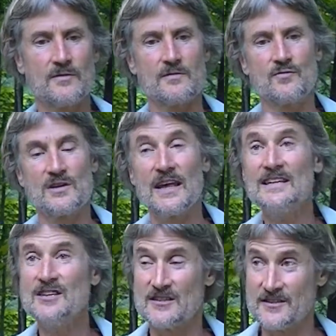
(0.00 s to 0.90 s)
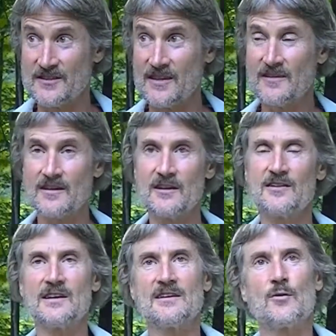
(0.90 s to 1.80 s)
relations,
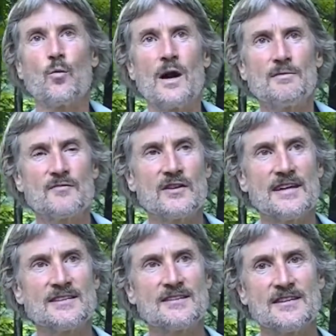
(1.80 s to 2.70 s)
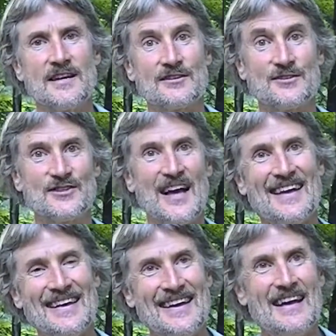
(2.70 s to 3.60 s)
into the web of relations in our
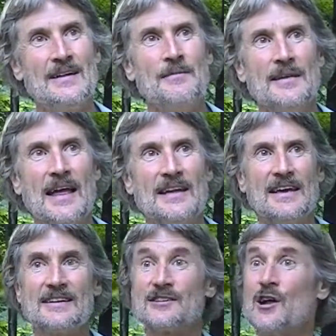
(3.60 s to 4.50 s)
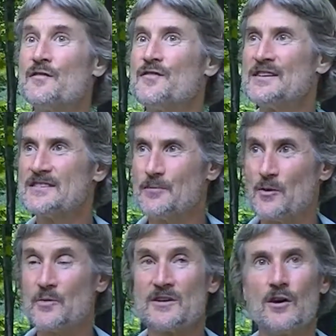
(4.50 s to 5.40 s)
society, and it's all visible.
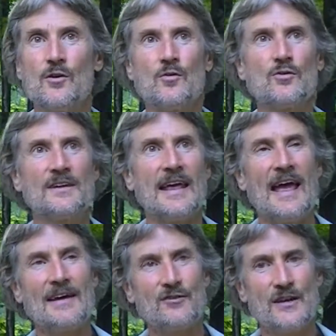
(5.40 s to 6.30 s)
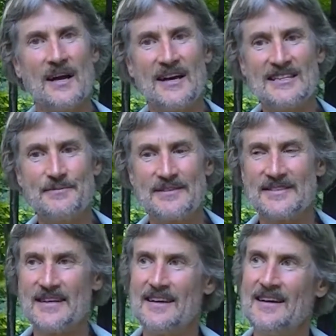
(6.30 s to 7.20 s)
We're told in advertisements
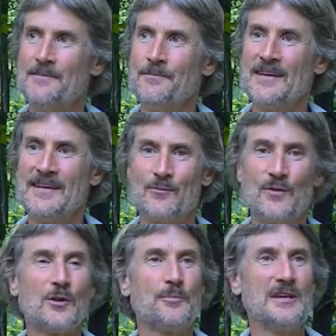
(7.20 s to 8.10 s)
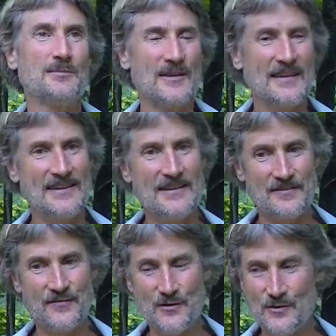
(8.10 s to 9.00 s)
that real people eat these
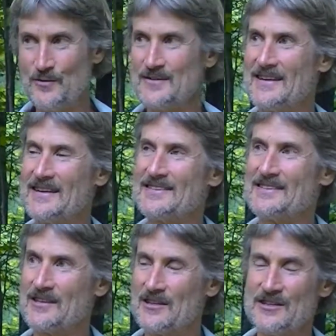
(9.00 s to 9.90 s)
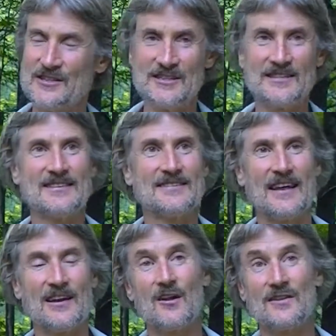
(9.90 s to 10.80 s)
foods and it's delicious and
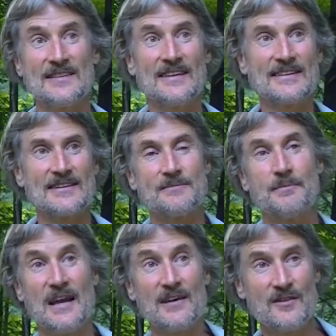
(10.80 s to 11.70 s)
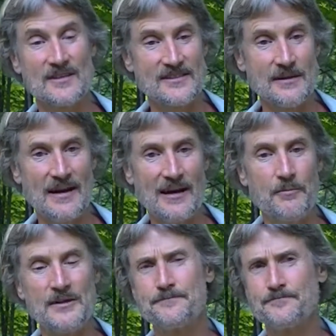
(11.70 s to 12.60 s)
all these things. It's benevolent somehow,
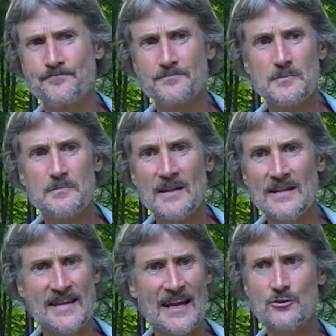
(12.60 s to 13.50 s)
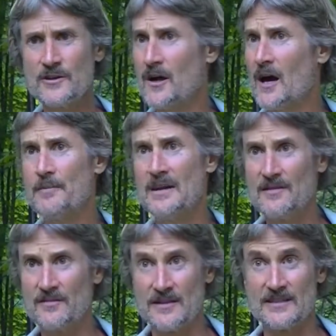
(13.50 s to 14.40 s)
but it's actually not
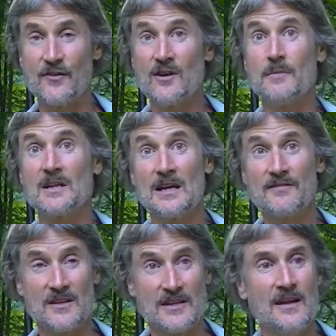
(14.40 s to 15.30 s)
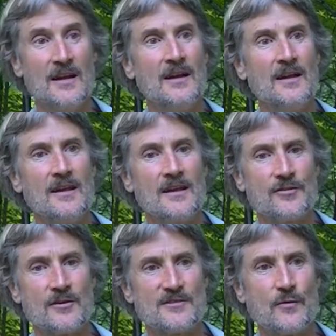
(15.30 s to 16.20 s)
benevolent. It's very malevolent in
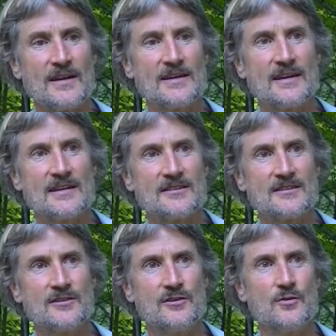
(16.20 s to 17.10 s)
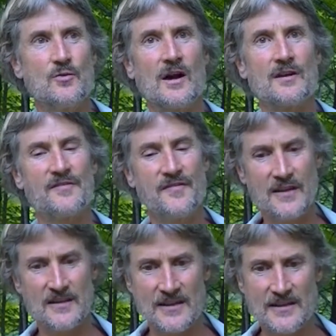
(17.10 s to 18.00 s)
terms of what it does to our
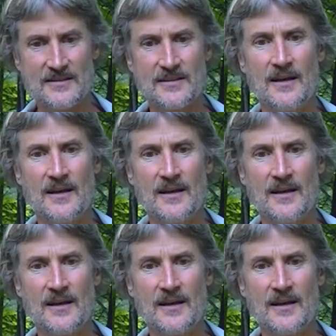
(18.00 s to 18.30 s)
feelings,